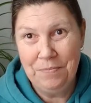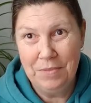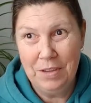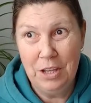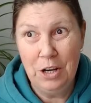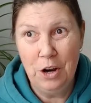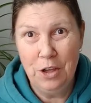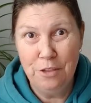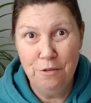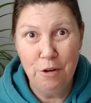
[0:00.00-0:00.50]
you
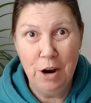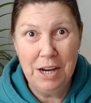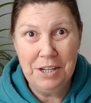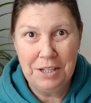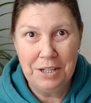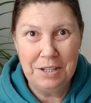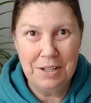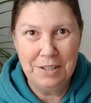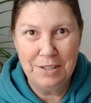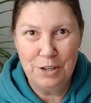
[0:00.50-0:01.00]
know, the
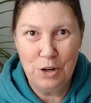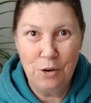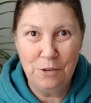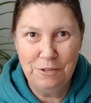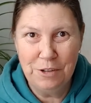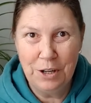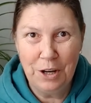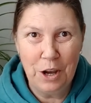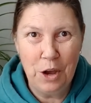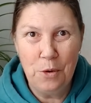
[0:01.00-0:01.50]
writing doesn't
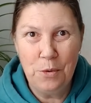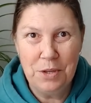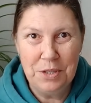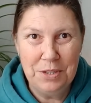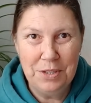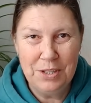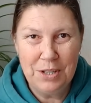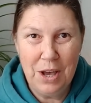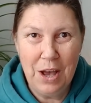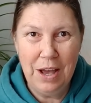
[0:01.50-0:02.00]
often
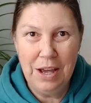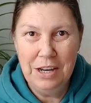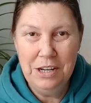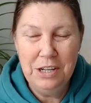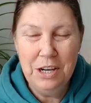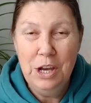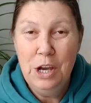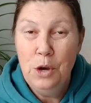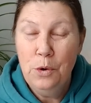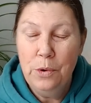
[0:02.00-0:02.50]
coincide
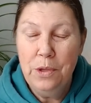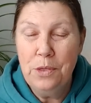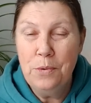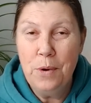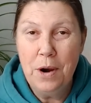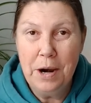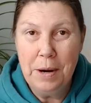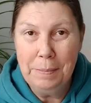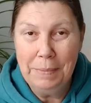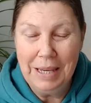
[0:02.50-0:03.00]
with
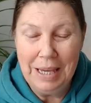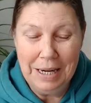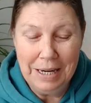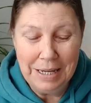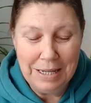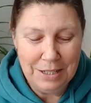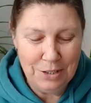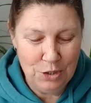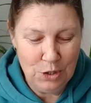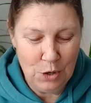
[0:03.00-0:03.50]
what I'm
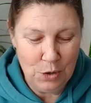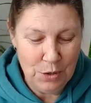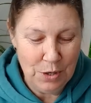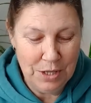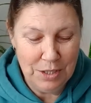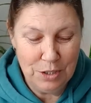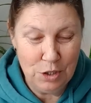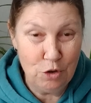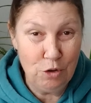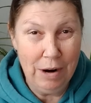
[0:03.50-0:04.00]
getting, so
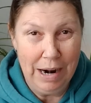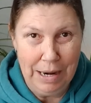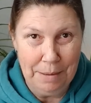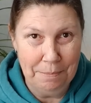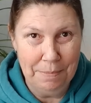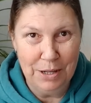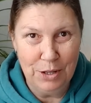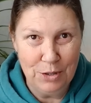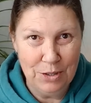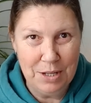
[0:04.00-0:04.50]
it's great
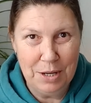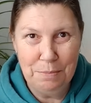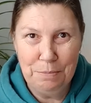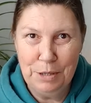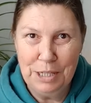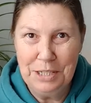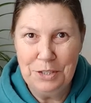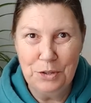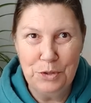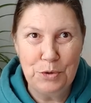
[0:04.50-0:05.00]
because it
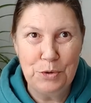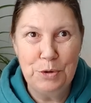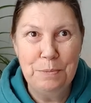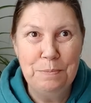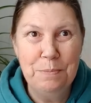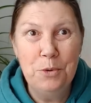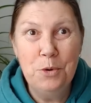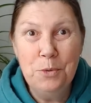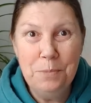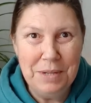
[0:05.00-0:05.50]
brings through
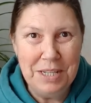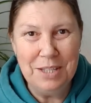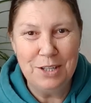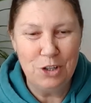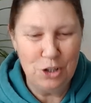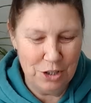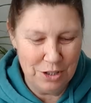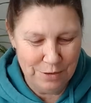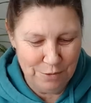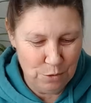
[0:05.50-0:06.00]
more
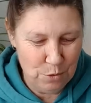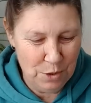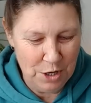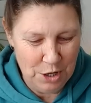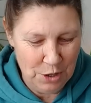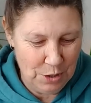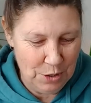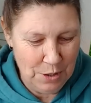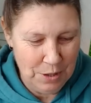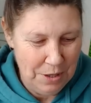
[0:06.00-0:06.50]
messages for
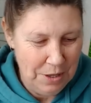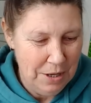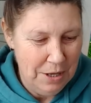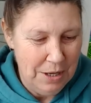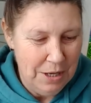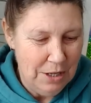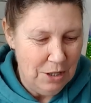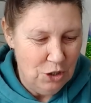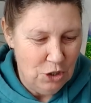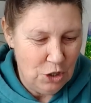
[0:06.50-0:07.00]
you.
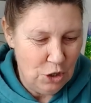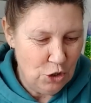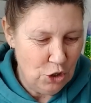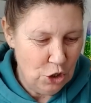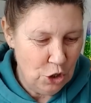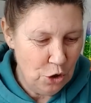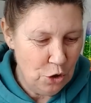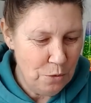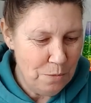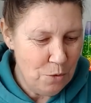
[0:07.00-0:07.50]
So
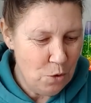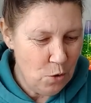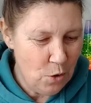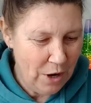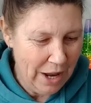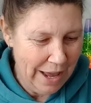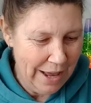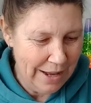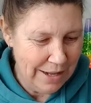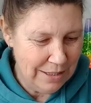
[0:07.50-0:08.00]
2 more
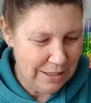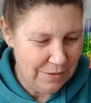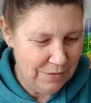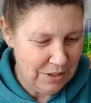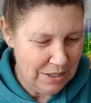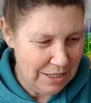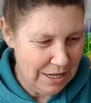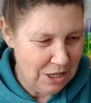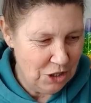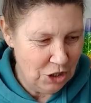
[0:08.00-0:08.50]
cards for
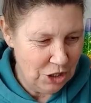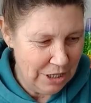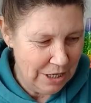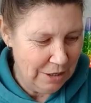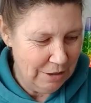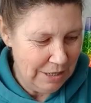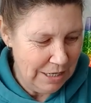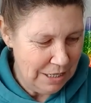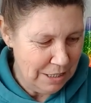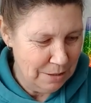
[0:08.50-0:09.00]

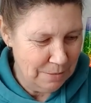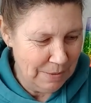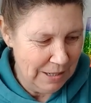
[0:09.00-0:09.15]
Sagittarius,